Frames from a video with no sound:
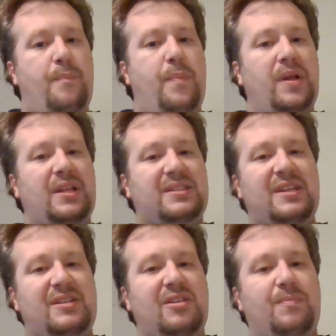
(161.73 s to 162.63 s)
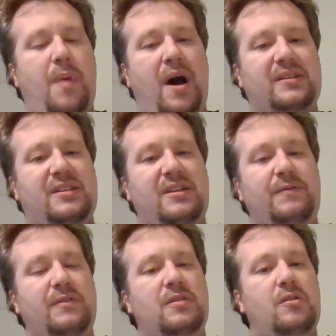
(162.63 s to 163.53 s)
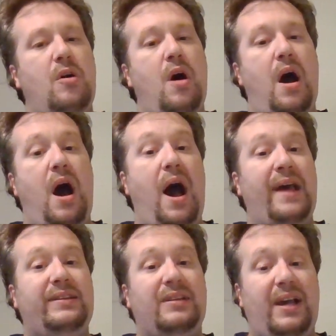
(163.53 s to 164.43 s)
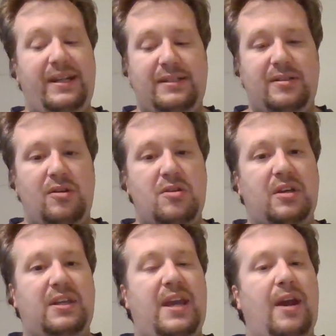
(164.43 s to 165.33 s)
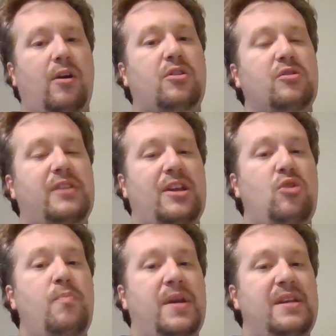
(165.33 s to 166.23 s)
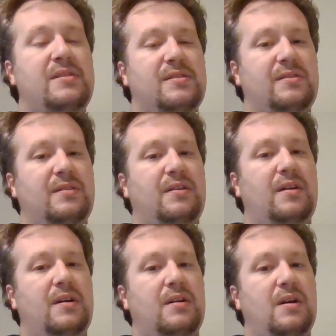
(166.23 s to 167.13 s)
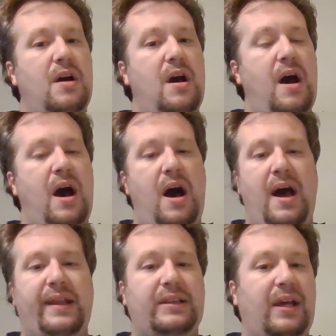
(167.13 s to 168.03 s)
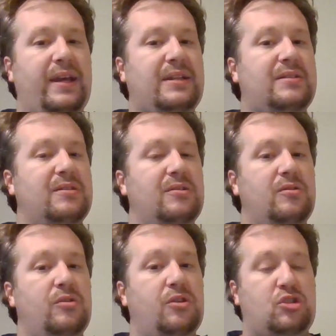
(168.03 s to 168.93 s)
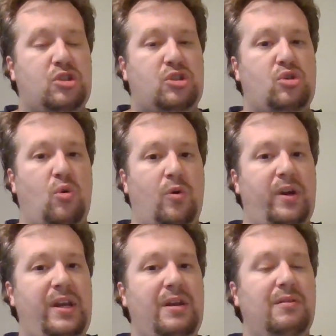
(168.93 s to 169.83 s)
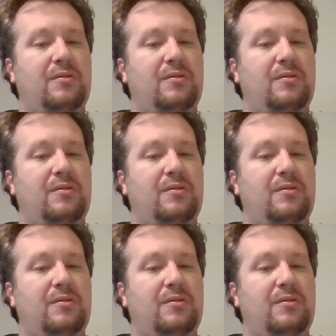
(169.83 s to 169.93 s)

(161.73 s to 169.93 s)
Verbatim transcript: But let's get to the positive. I liked the characters that you meet. I liked the story.